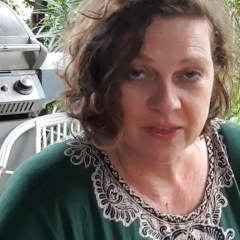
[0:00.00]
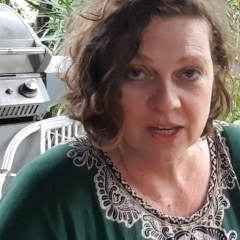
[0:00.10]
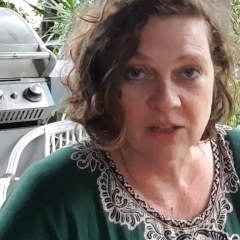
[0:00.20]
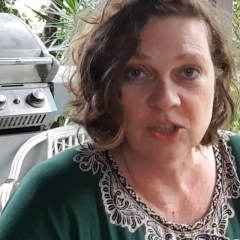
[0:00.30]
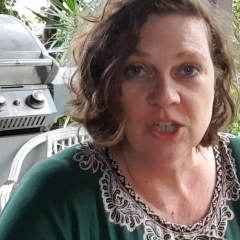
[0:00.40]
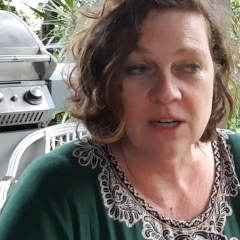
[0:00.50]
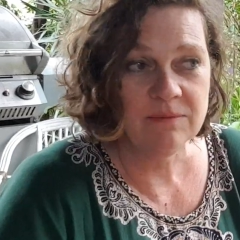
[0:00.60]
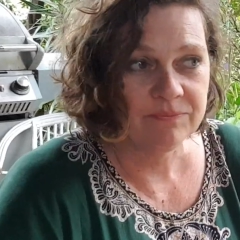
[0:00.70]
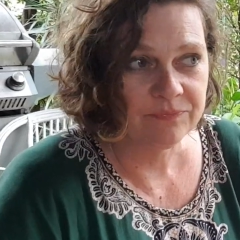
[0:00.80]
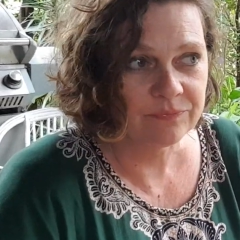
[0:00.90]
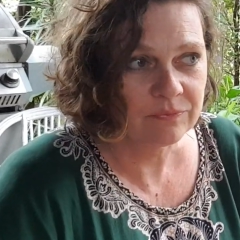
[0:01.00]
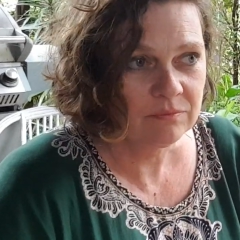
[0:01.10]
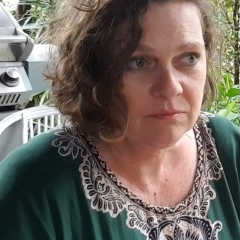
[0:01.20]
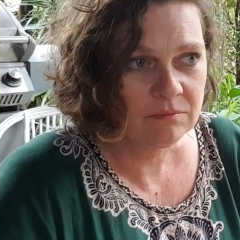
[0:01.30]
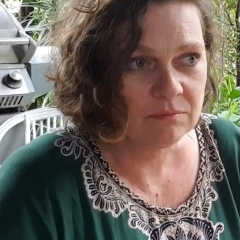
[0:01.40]
culture.
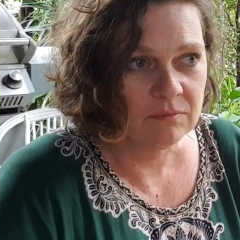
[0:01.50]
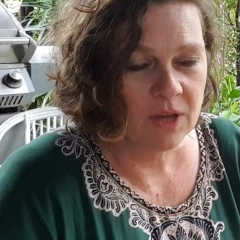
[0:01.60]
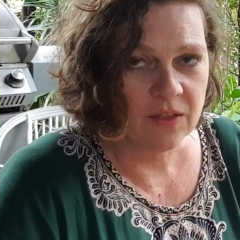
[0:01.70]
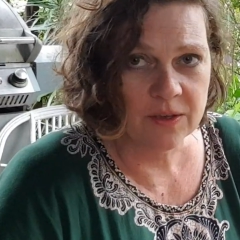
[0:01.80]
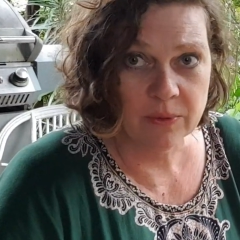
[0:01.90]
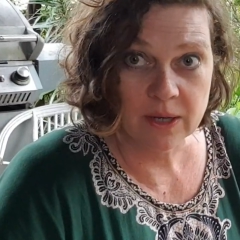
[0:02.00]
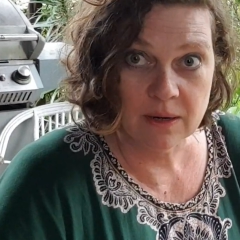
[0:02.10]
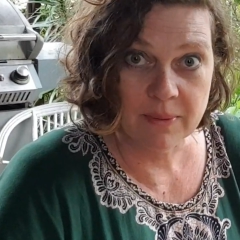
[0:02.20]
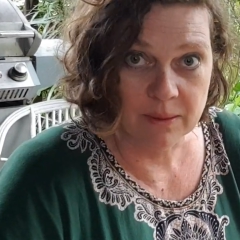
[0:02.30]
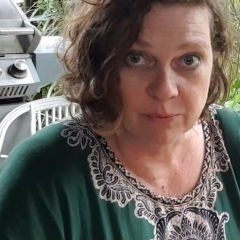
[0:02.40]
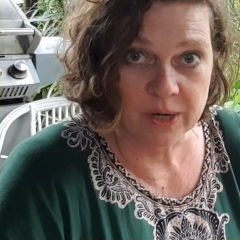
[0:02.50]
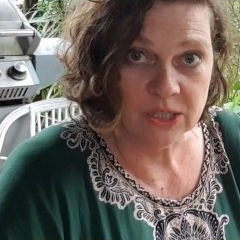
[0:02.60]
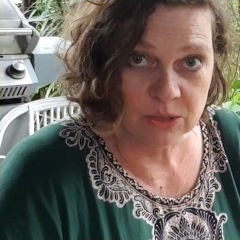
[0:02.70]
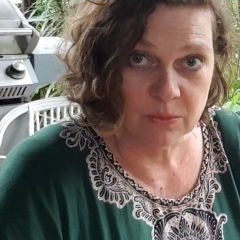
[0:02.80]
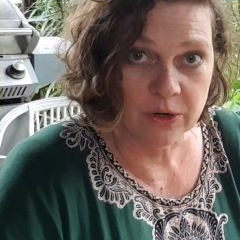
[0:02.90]
I think we're going to make bread
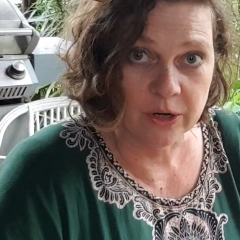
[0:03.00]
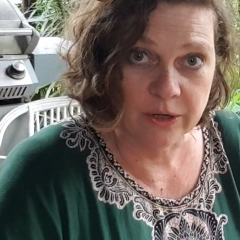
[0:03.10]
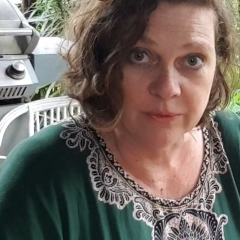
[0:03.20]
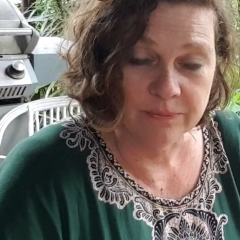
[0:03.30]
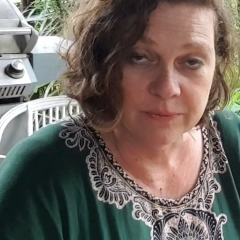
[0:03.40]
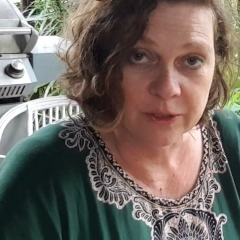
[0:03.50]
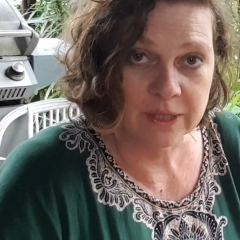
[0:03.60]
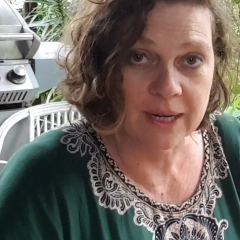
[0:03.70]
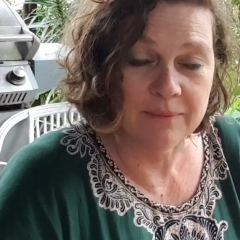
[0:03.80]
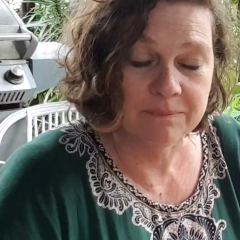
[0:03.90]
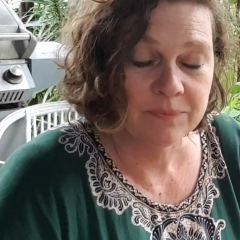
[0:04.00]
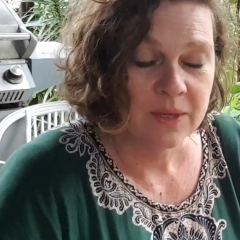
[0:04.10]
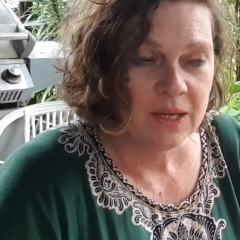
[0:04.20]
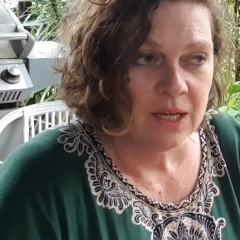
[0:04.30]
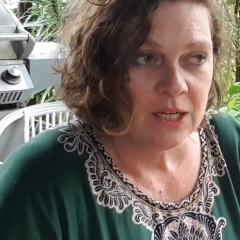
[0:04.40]
tomorrow. Okay,
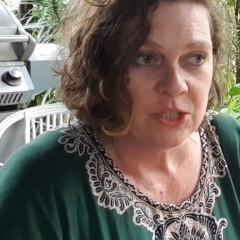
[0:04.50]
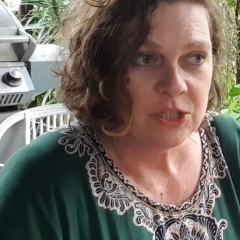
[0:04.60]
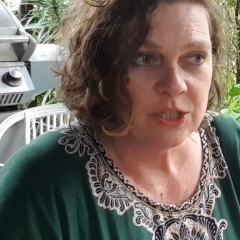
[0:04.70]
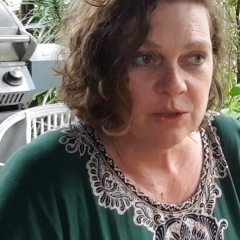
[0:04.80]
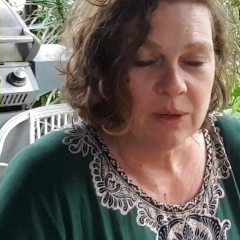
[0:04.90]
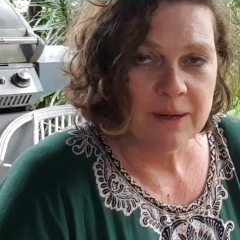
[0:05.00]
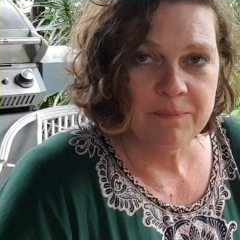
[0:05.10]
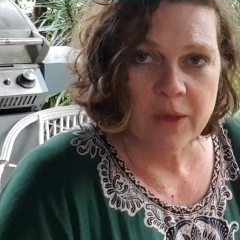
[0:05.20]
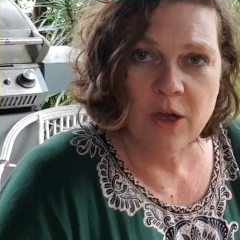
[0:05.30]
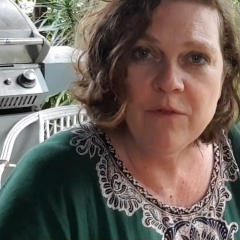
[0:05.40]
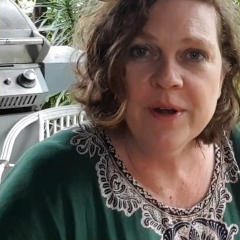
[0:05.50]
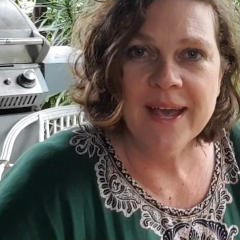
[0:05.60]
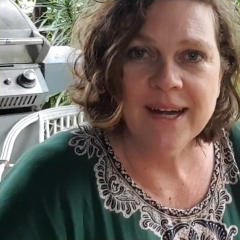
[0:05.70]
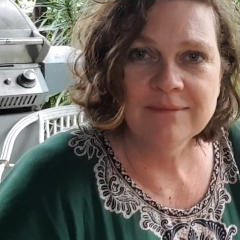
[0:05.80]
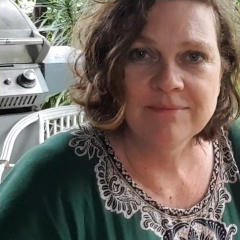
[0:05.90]
so over and
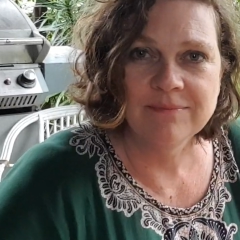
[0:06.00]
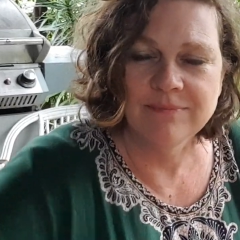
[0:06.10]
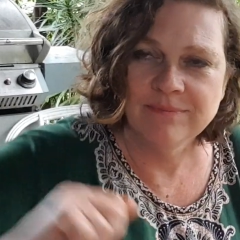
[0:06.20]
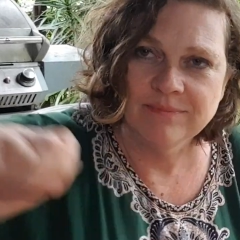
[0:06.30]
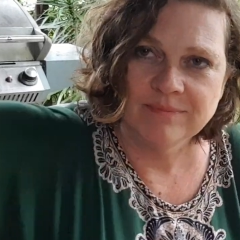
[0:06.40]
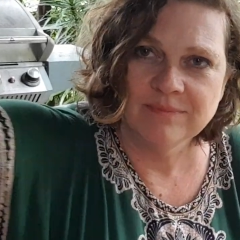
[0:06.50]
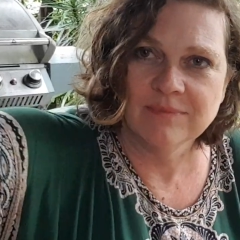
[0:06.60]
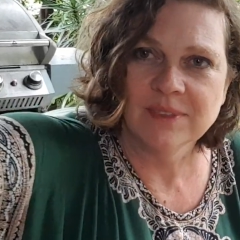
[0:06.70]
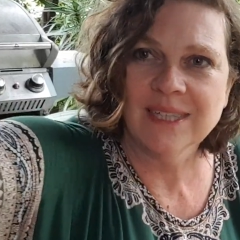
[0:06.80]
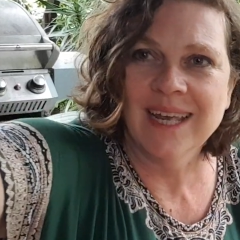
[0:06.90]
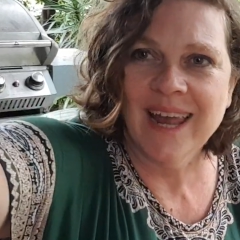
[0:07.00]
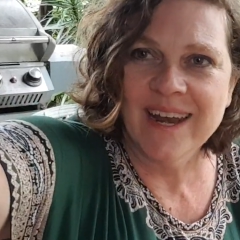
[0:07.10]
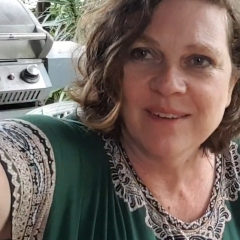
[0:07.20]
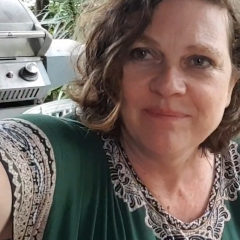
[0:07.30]
out. See you later.